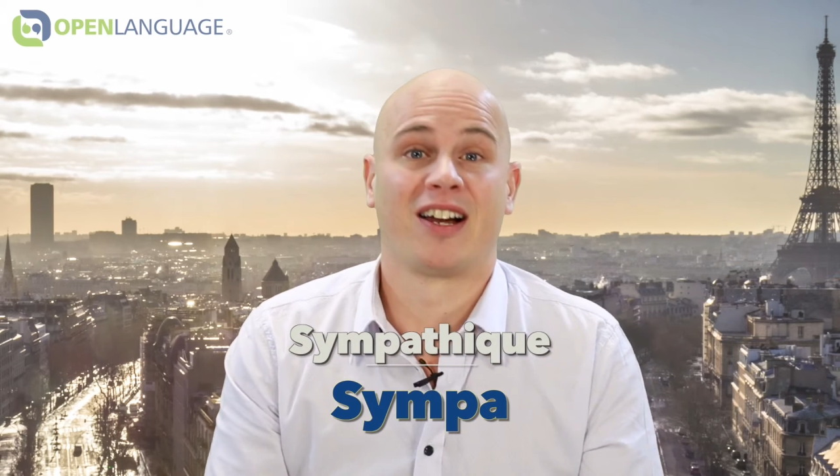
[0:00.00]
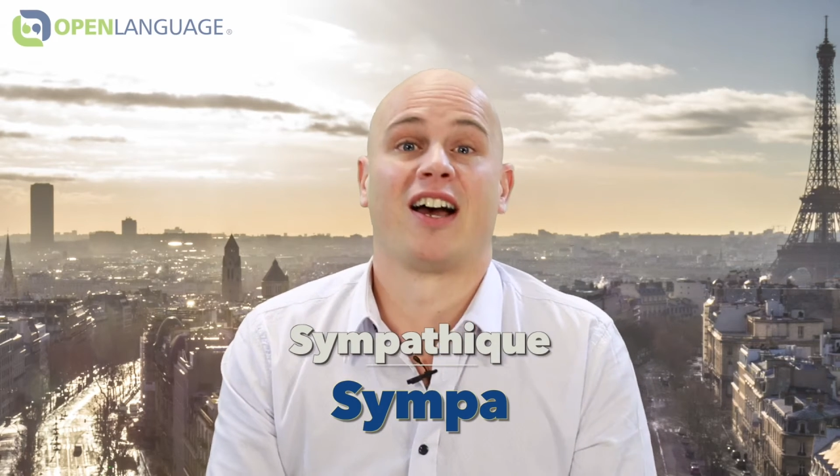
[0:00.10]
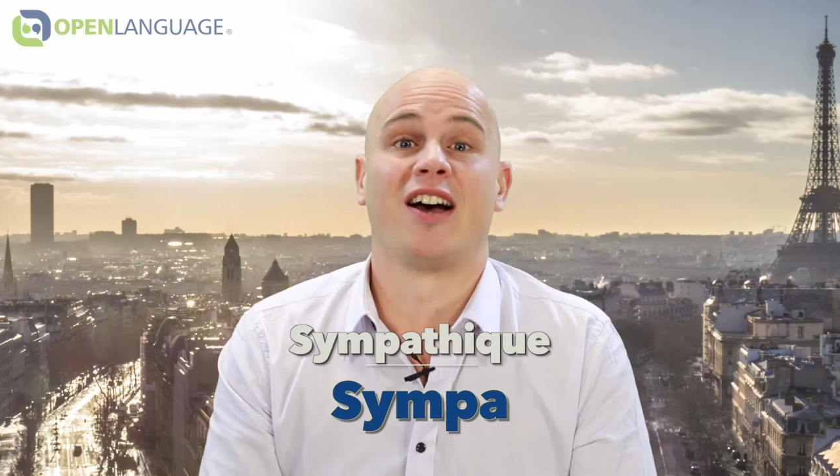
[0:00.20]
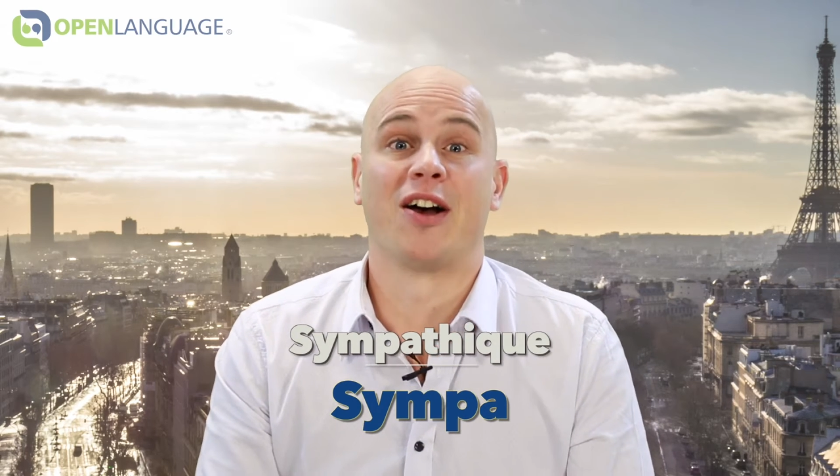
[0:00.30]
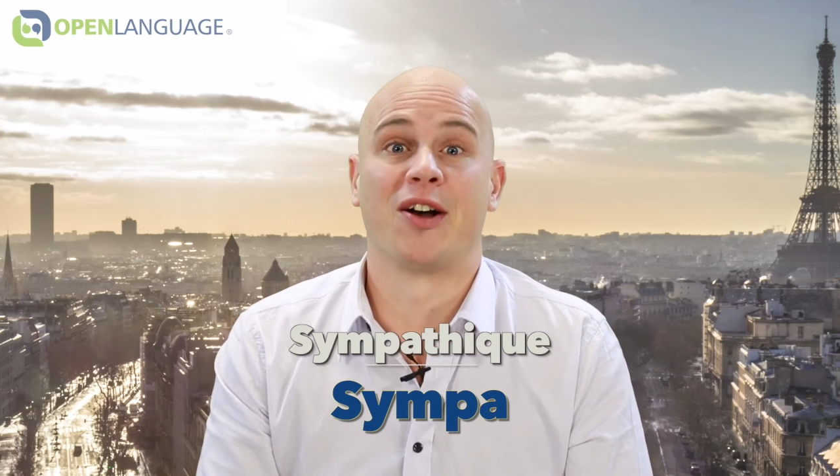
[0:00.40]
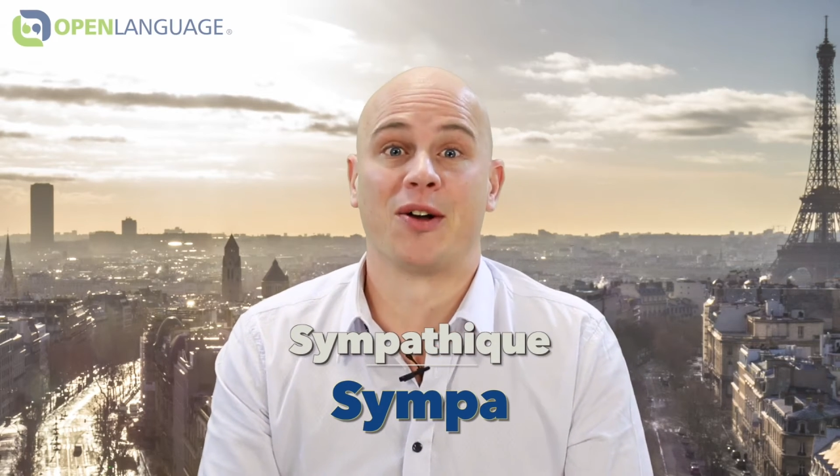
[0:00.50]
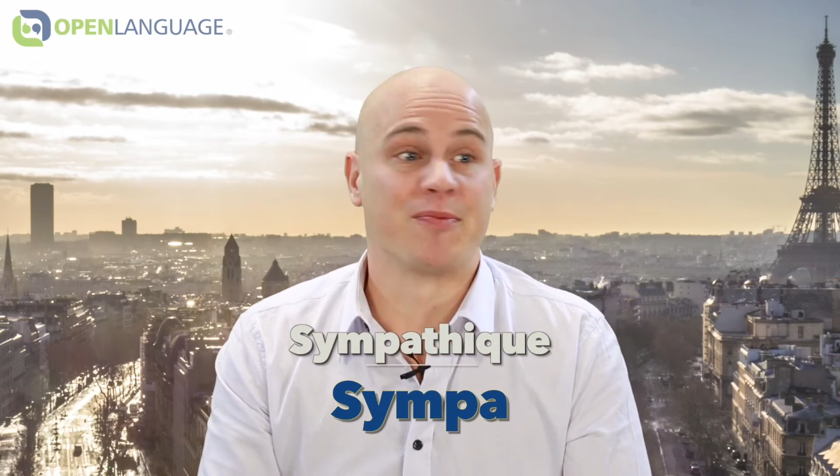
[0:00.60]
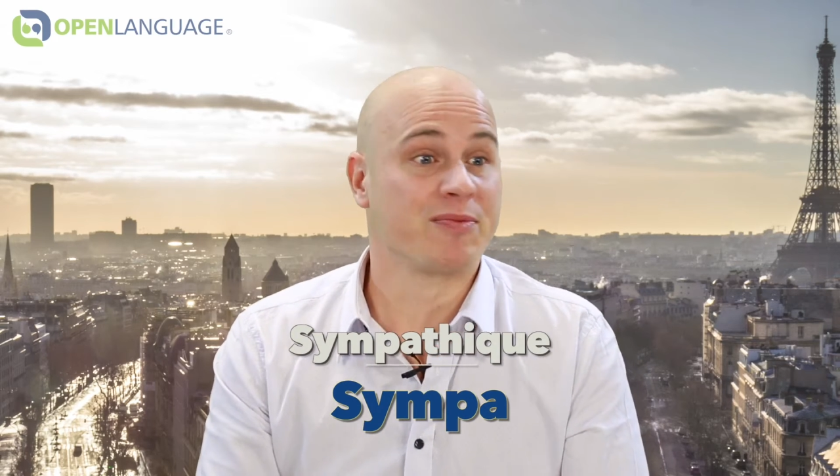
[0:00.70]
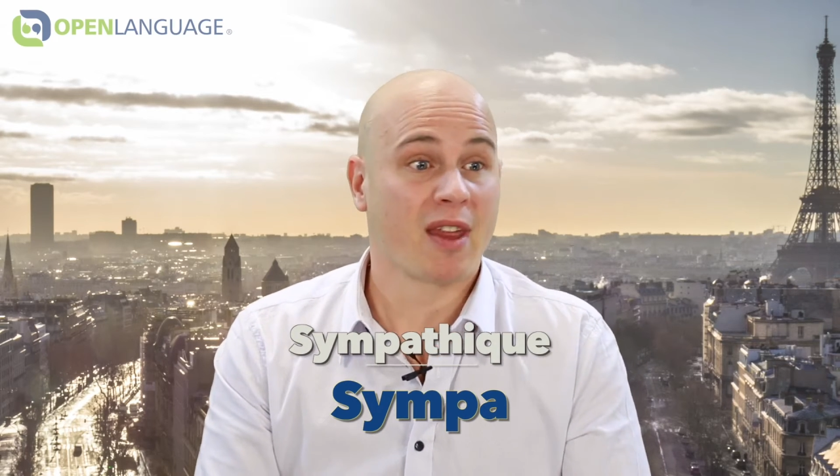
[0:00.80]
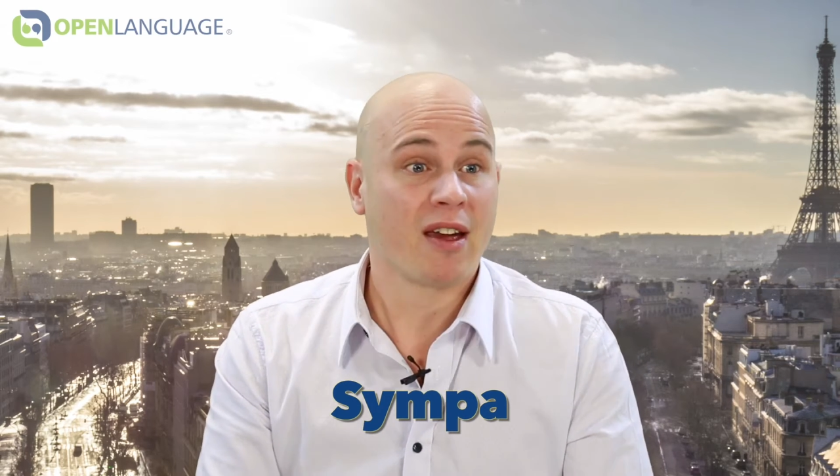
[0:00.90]

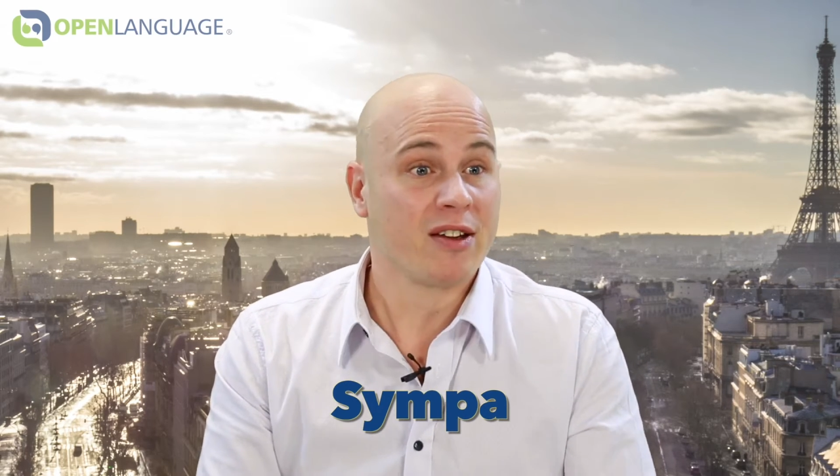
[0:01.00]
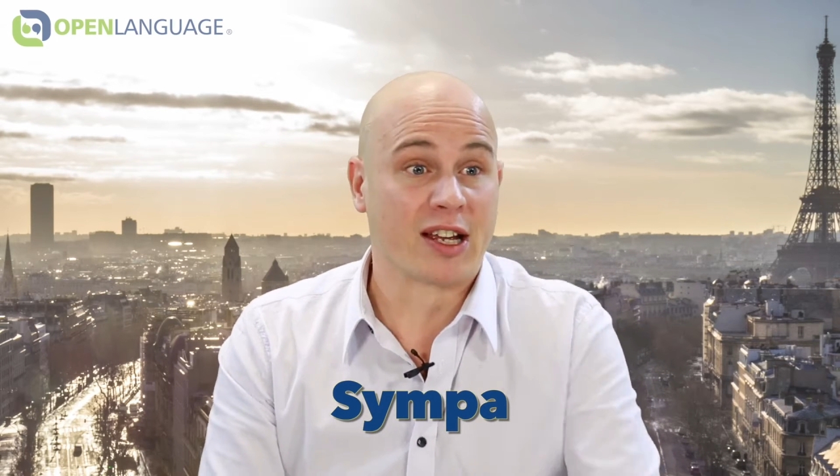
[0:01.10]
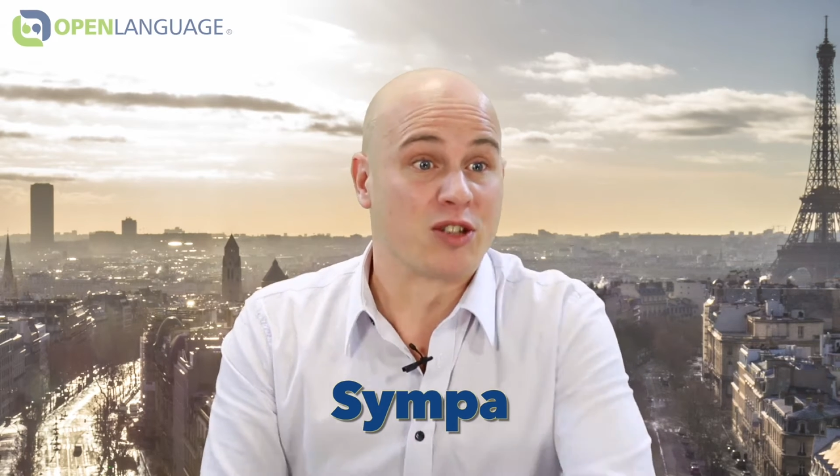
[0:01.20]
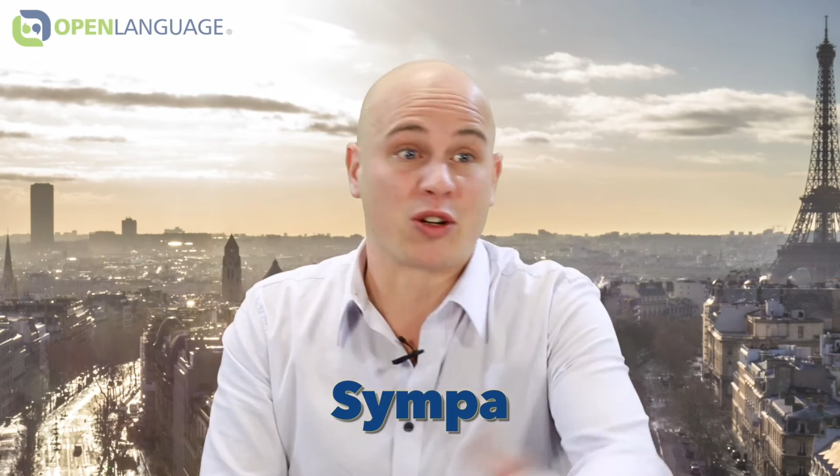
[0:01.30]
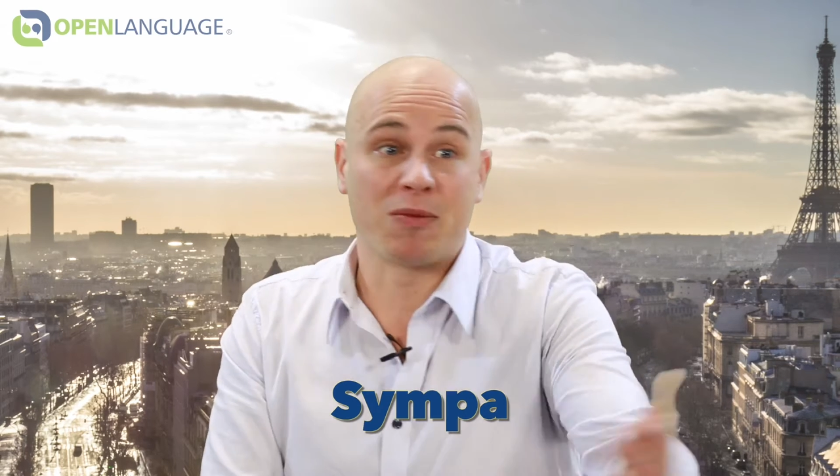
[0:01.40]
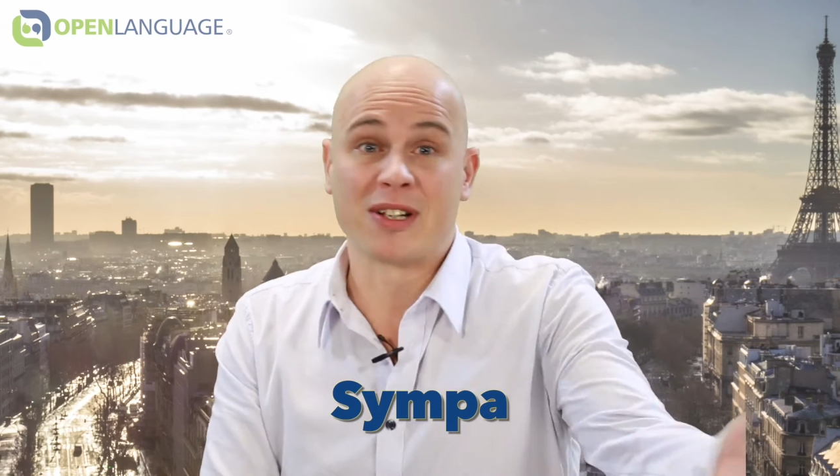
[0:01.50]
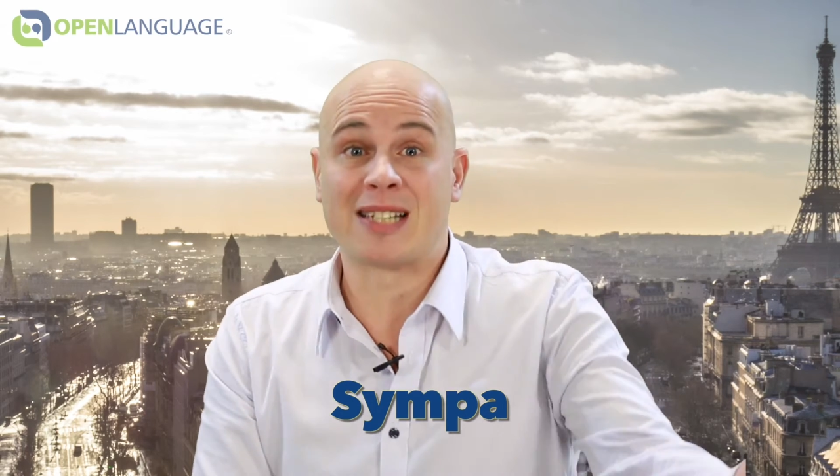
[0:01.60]
You can talk about